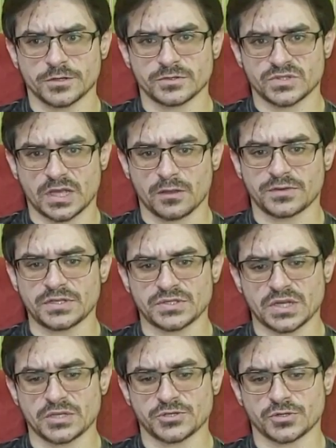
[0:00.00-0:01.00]

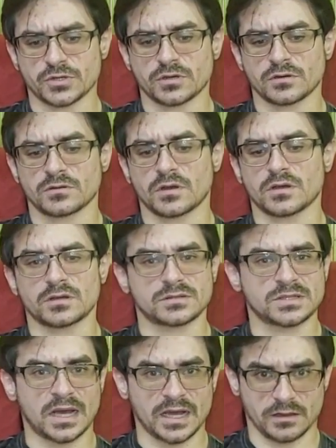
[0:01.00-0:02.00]
Southeast Asia,
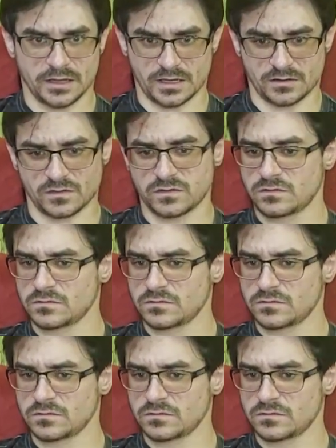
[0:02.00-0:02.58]
Thailand,